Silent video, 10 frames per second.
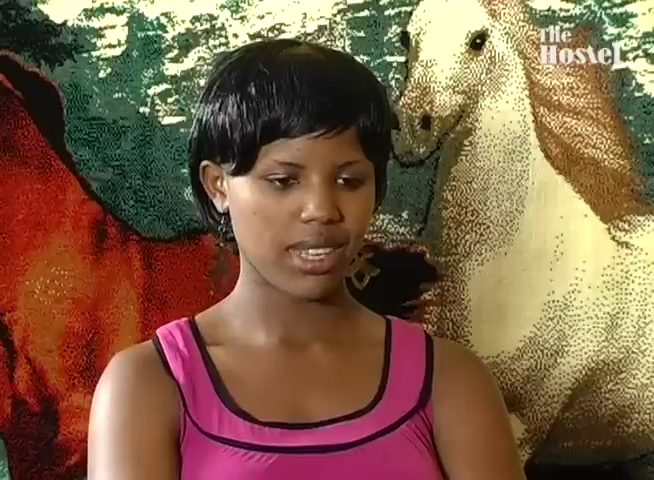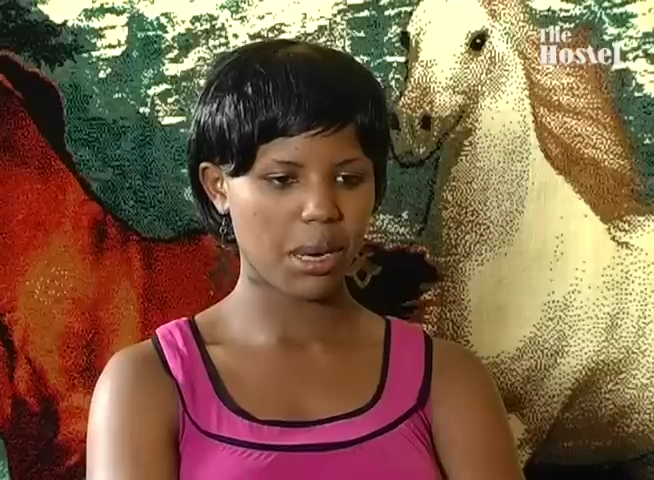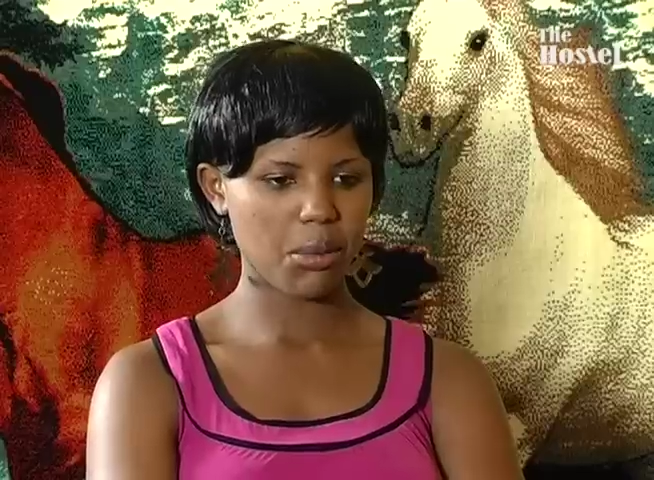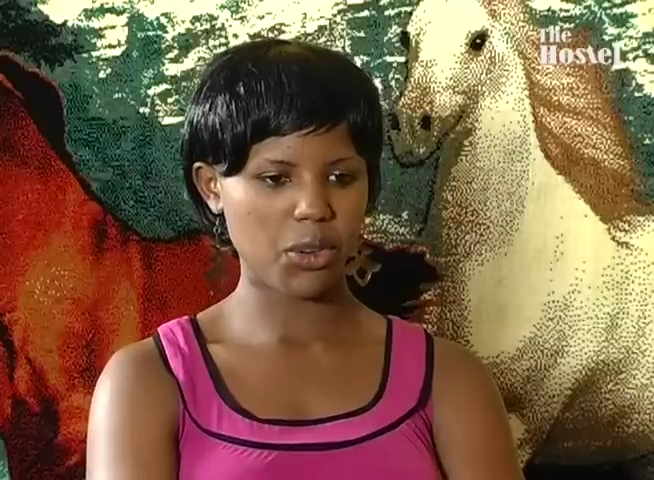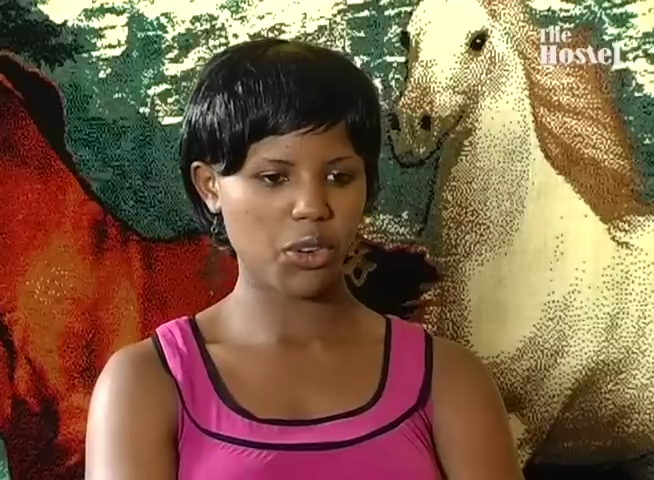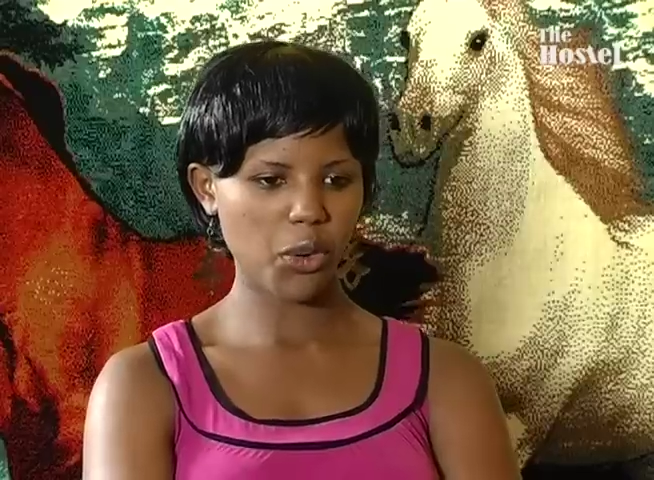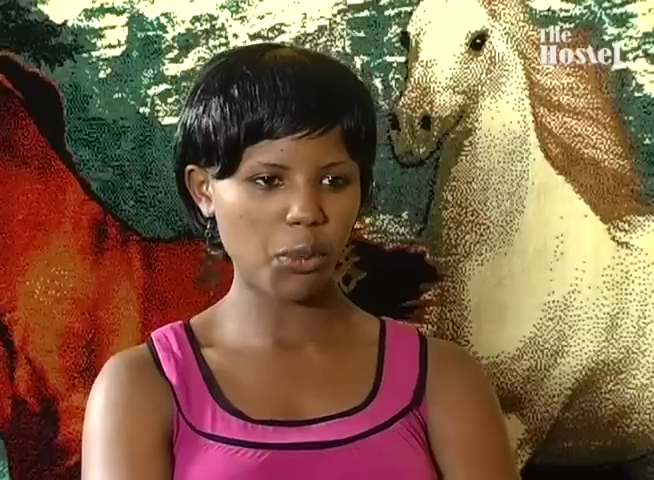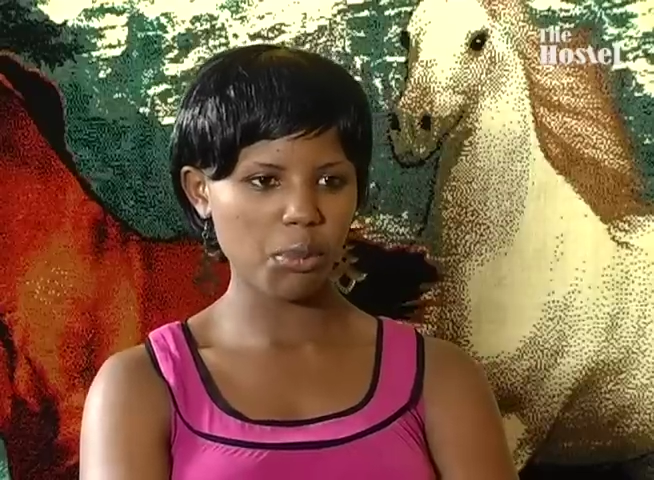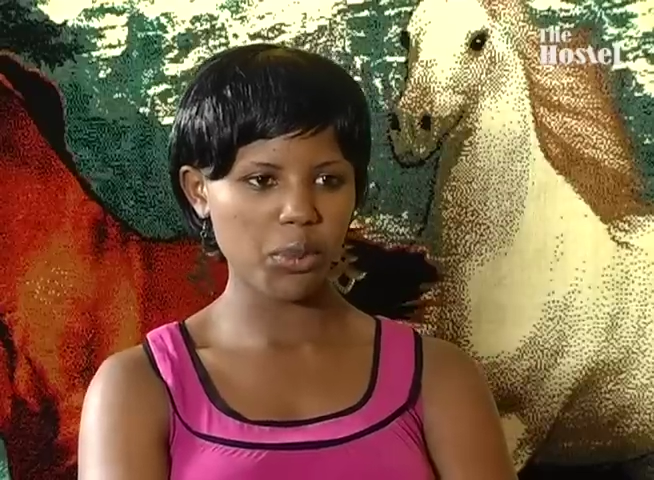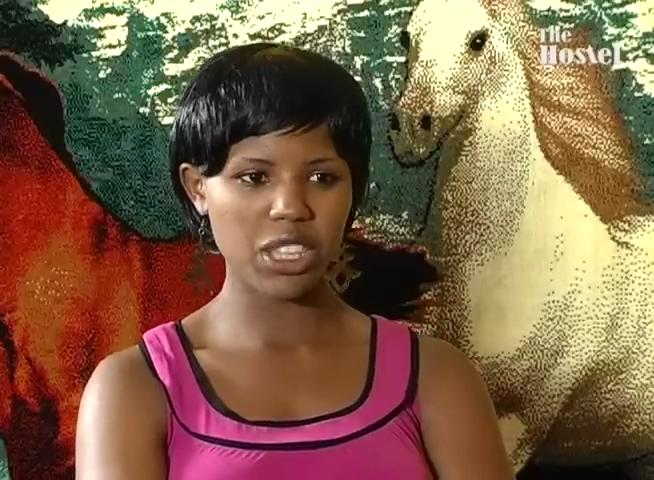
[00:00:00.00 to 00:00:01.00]
Come on,
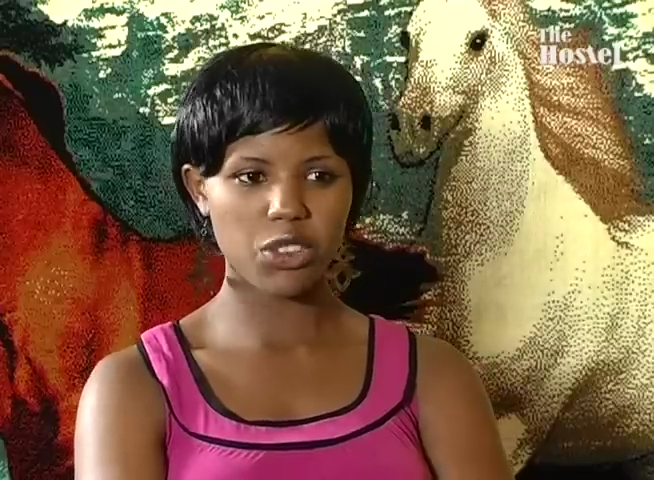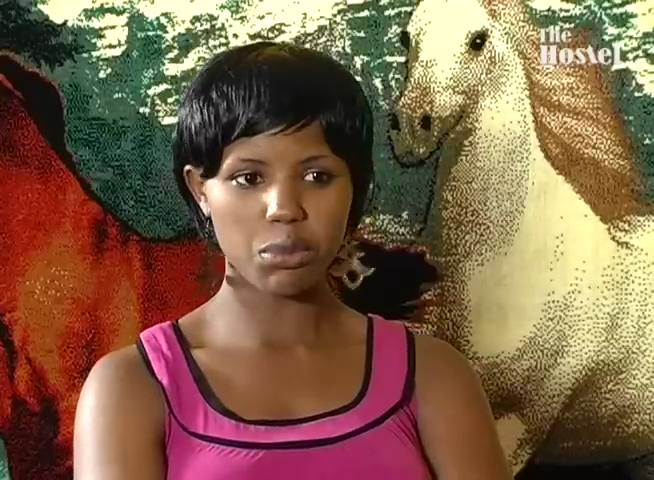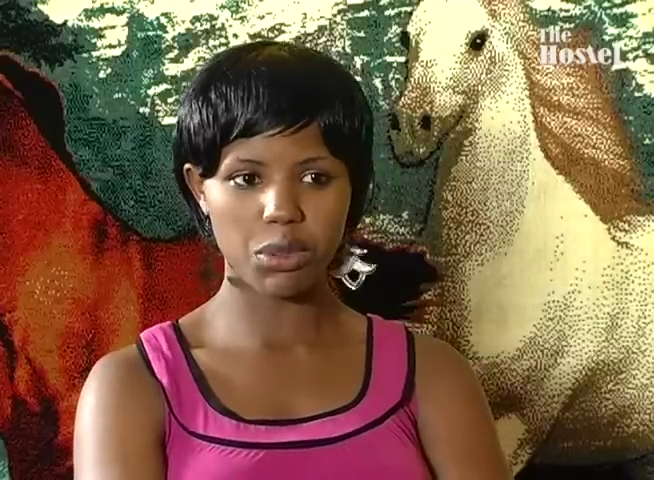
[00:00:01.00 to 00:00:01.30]
Ho. We need to be